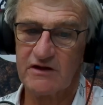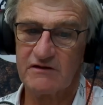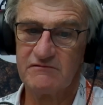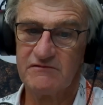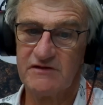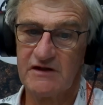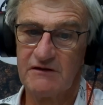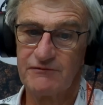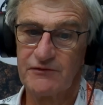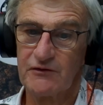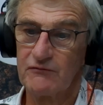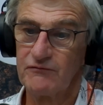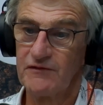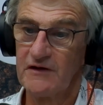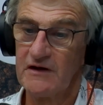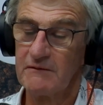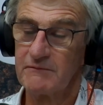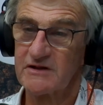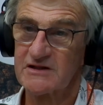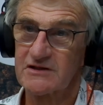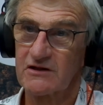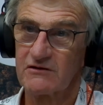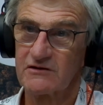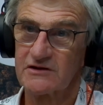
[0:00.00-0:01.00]
the Nuffield
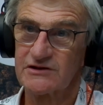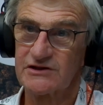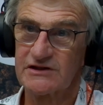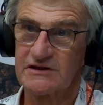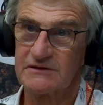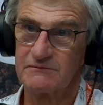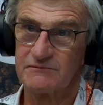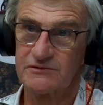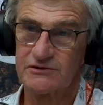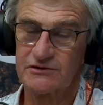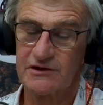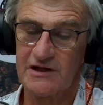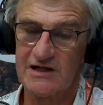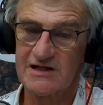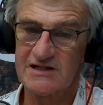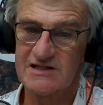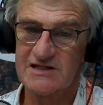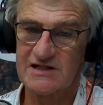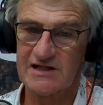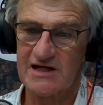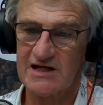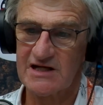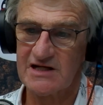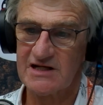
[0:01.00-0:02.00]
Farming Scholarship
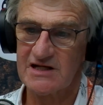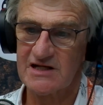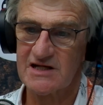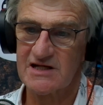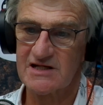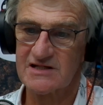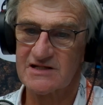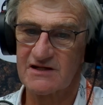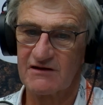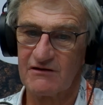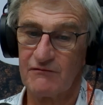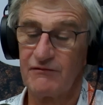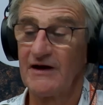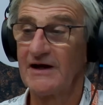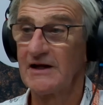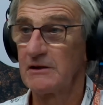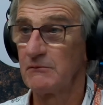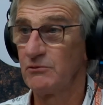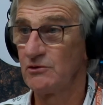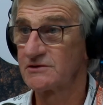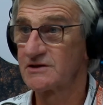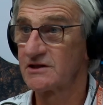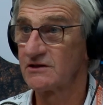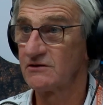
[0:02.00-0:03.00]
Trust is
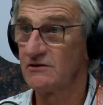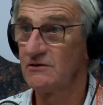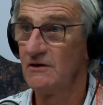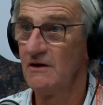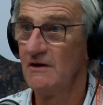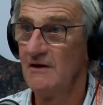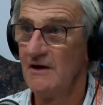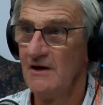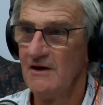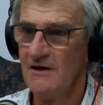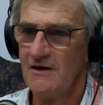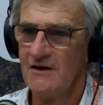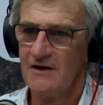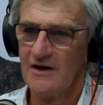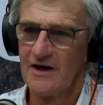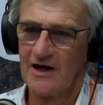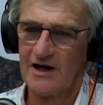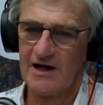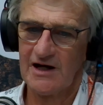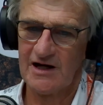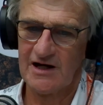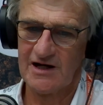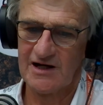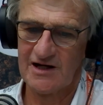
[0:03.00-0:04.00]
available to
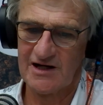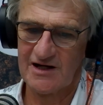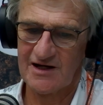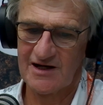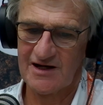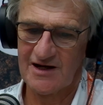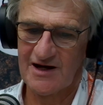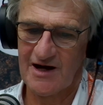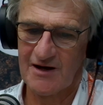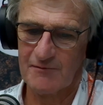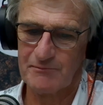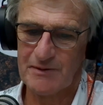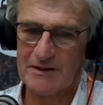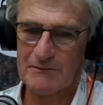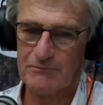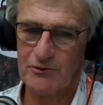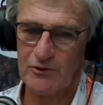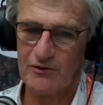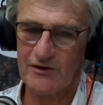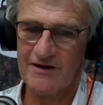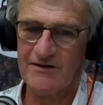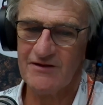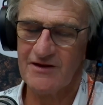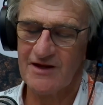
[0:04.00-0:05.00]

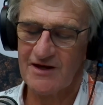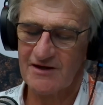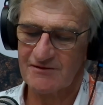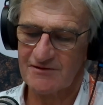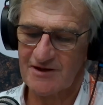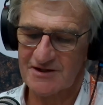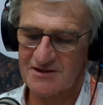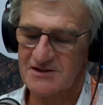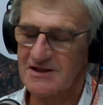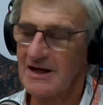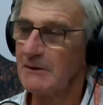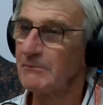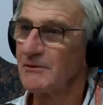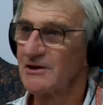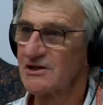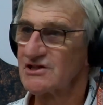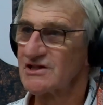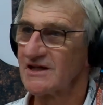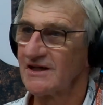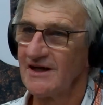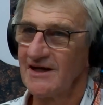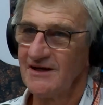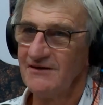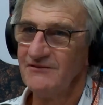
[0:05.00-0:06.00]
people
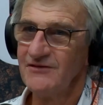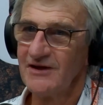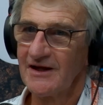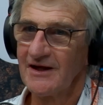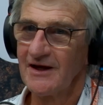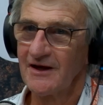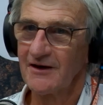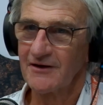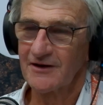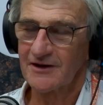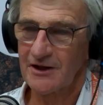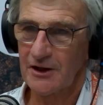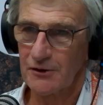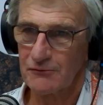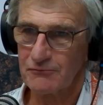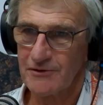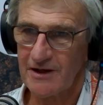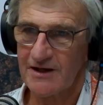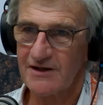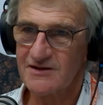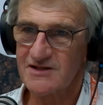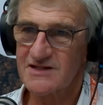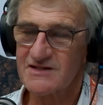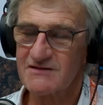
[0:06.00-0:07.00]
established in their
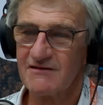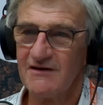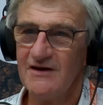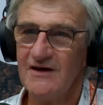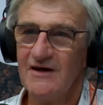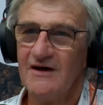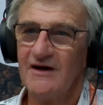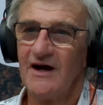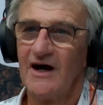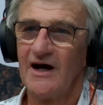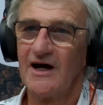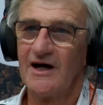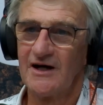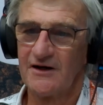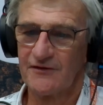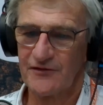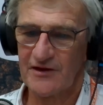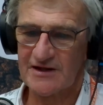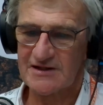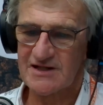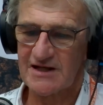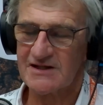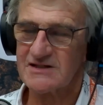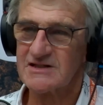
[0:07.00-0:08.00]
careers.
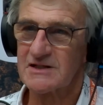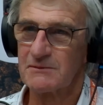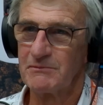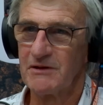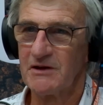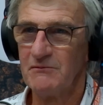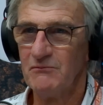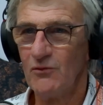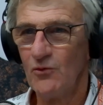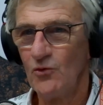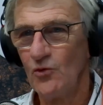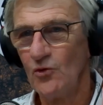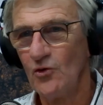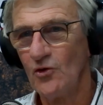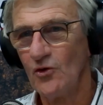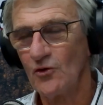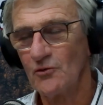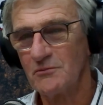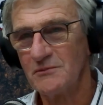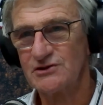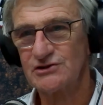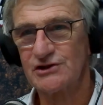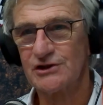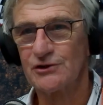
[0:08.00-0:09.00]
They tend to be
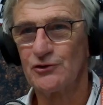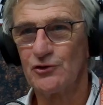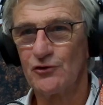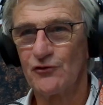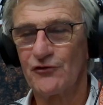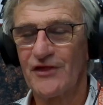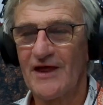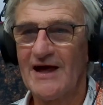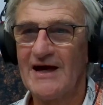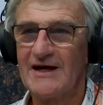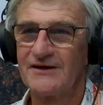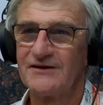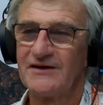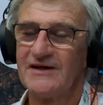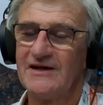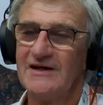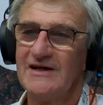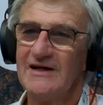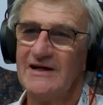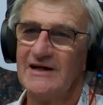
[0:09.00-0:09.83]
more mature than